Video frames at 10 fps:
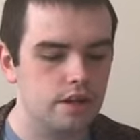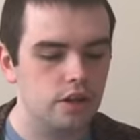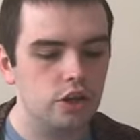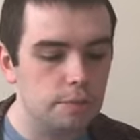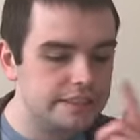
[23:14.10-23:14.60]

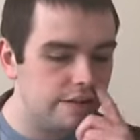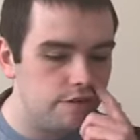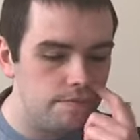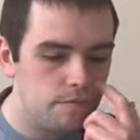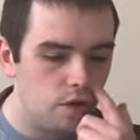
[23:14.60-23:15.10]
Number
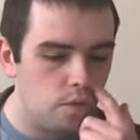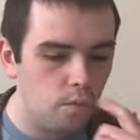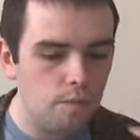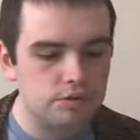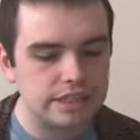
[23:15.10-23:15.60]
7.
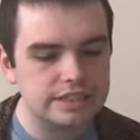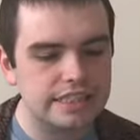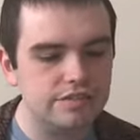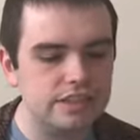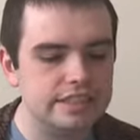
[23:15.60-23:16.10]
What British
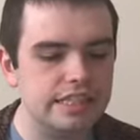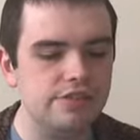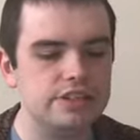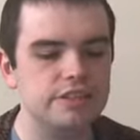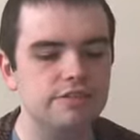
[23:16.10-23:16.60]
TV
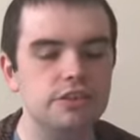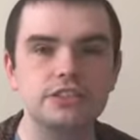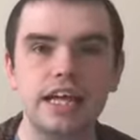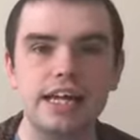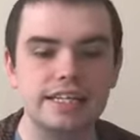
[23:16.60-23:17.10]
series that
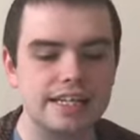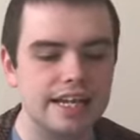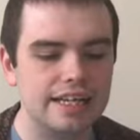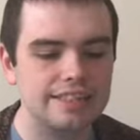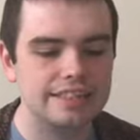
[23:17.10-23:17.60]
first aired in
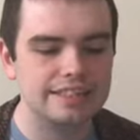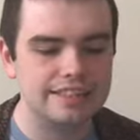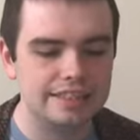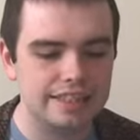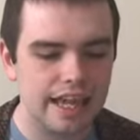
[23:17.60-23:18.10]

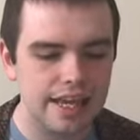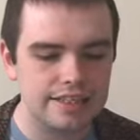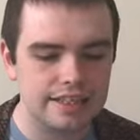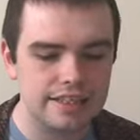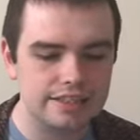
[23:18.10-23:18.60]
1968
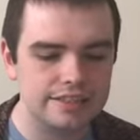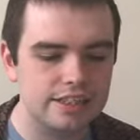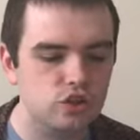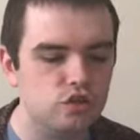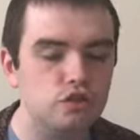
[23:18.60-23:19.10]
and
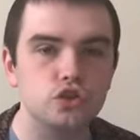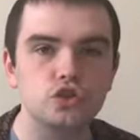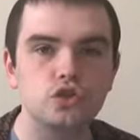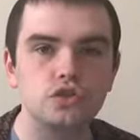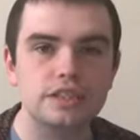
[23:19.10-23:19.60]
continued for
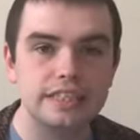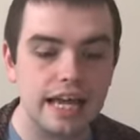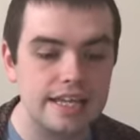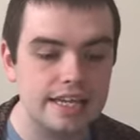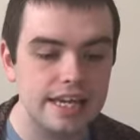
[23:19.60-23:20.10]
just under
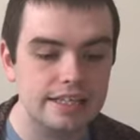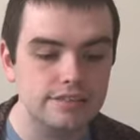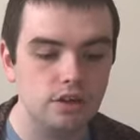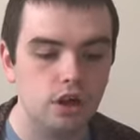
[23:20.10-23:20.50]
10 years